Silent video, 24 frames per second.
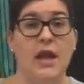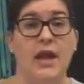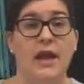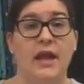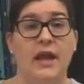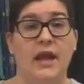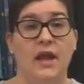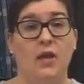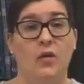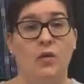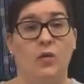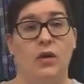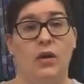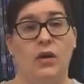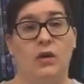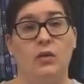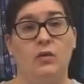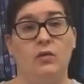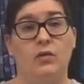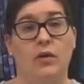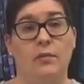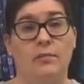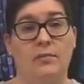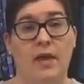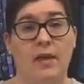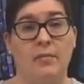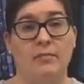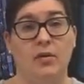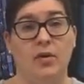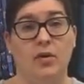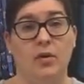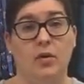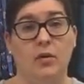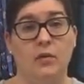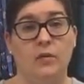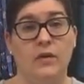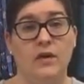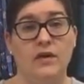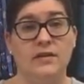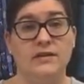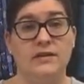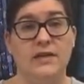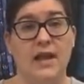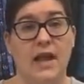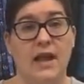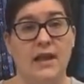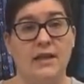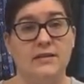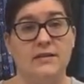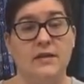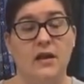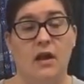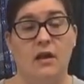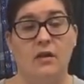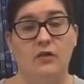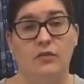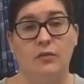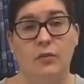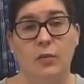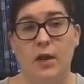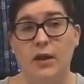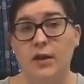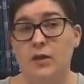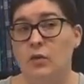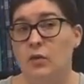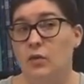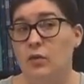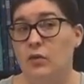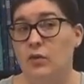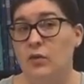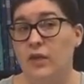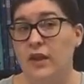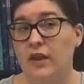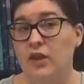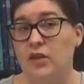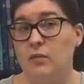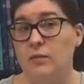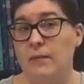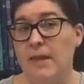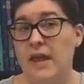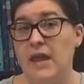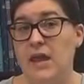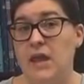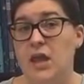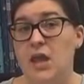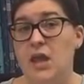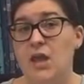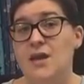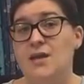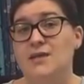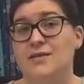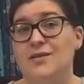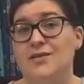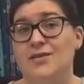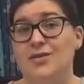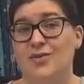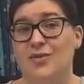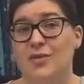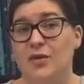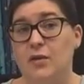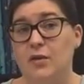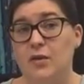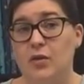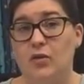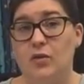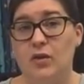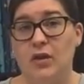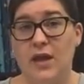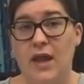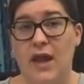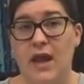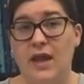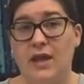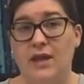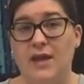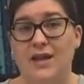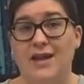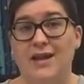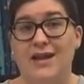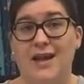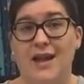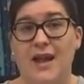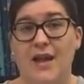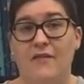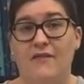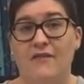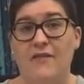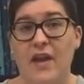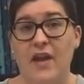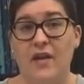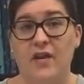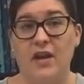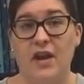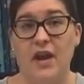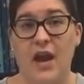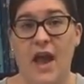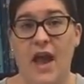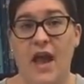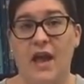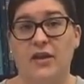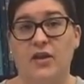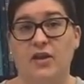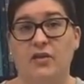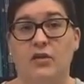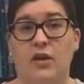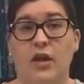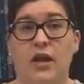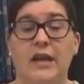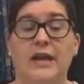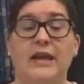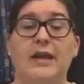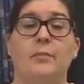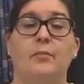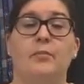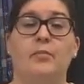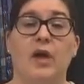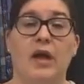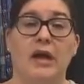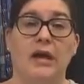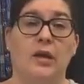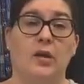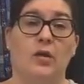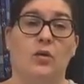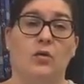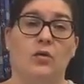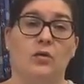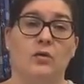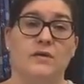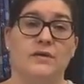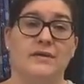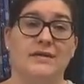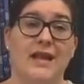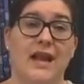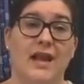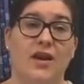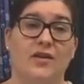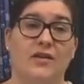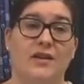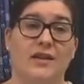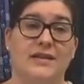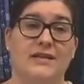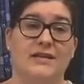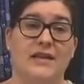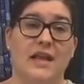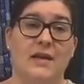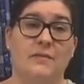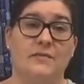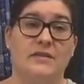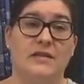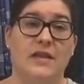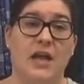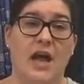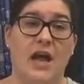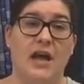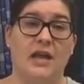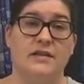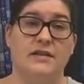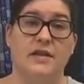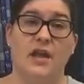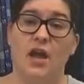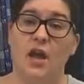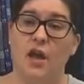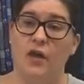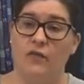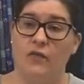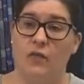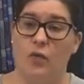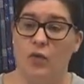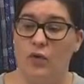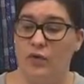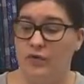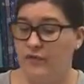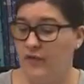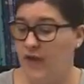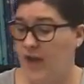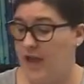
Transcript: It will remember the size of buttonhole that you make, so you can create very accurate buttonholes that are the same size 4 or 5